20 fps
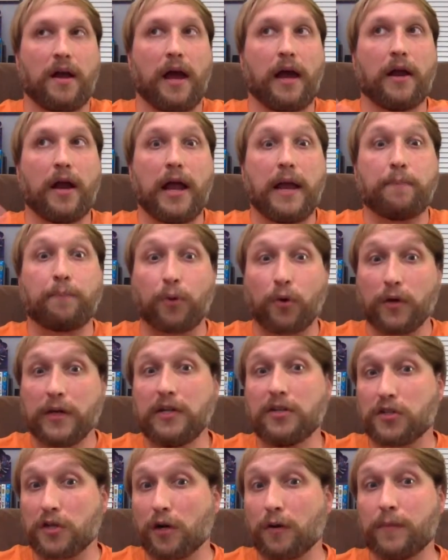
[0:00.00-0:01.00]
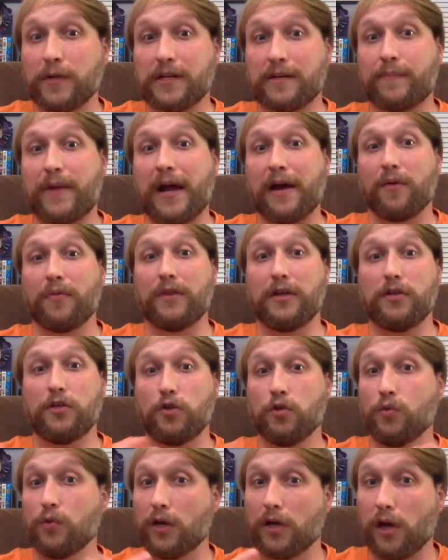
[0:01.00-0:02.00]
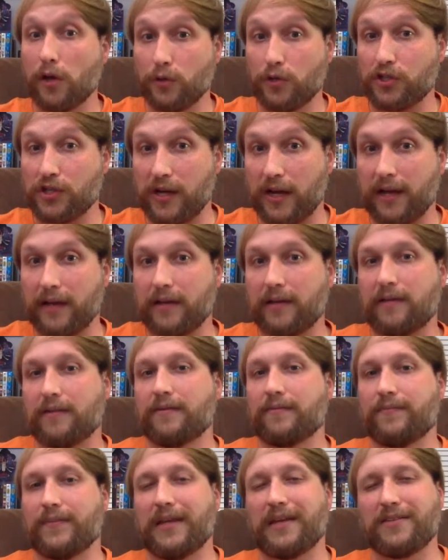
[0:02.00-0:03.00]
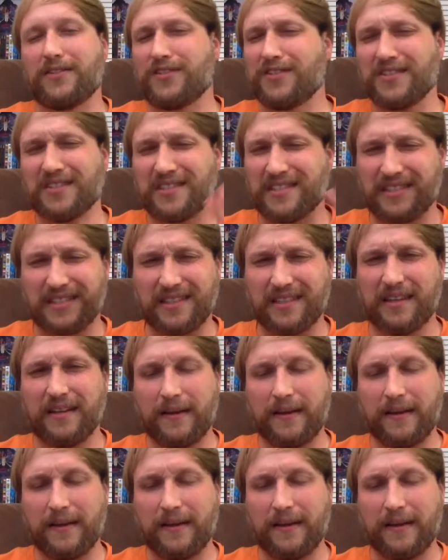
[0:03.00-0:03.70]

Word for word: a predetermined amount that you negotiated. It's just,